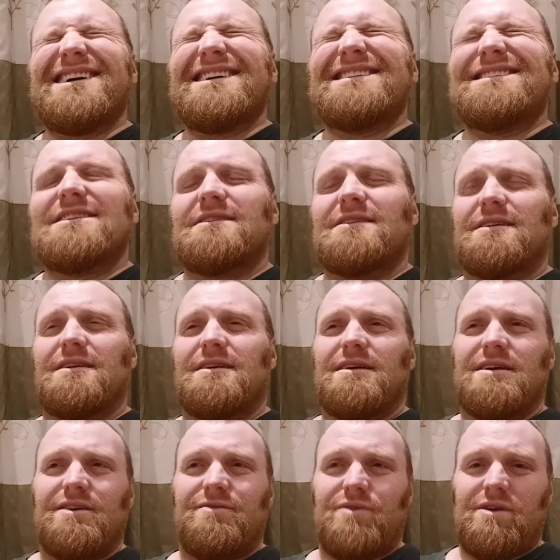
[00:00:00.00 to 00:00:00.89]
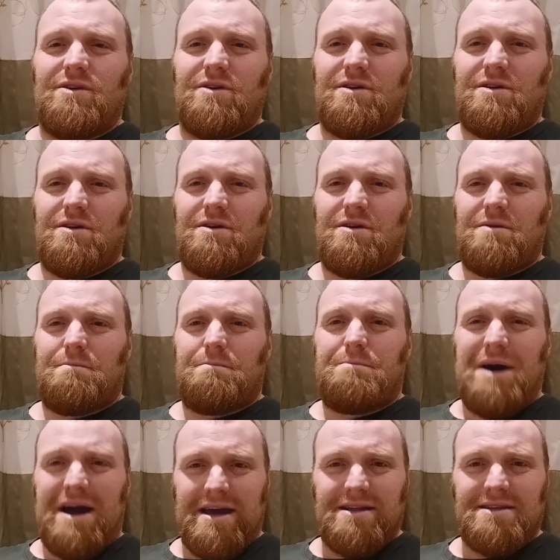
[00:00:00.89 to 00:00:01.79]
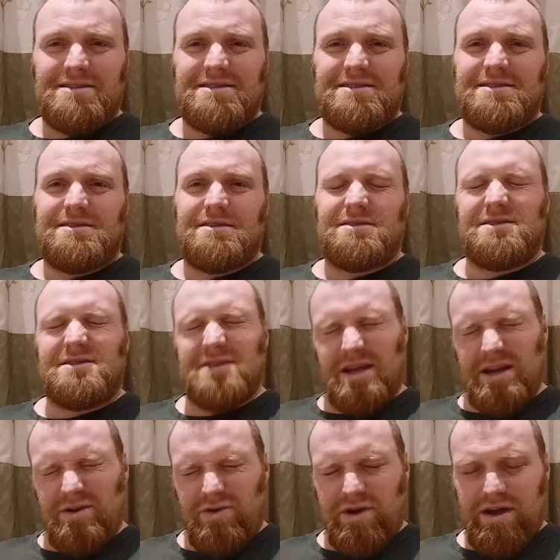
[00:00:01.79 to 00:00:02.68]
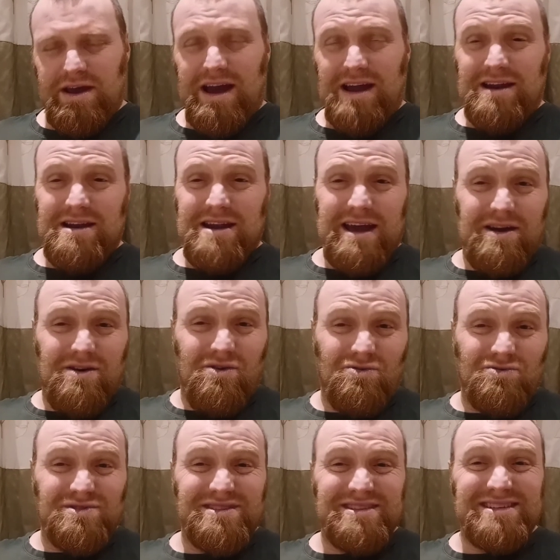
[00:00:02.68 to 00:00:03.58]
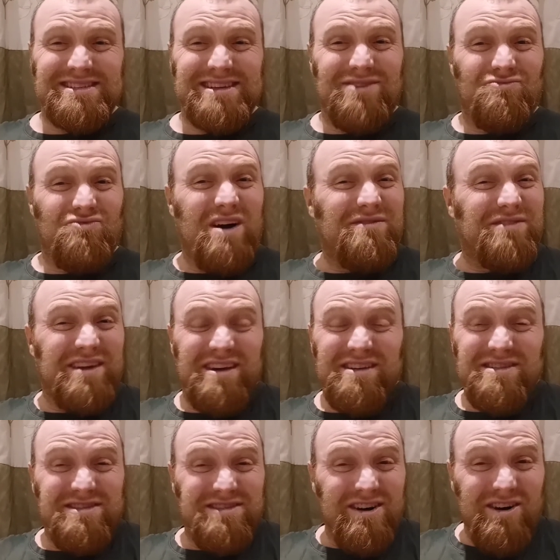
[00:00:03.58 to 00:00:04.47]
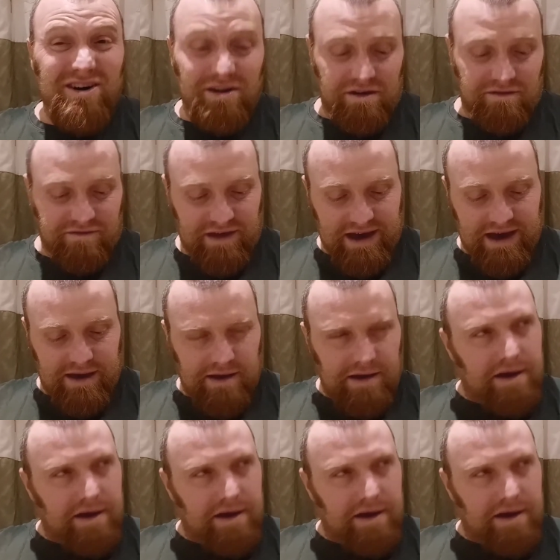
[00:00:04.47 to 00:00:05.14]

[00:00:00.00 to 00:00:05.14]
If we look at paints, scenery, and Necrons and say roughly a third of that,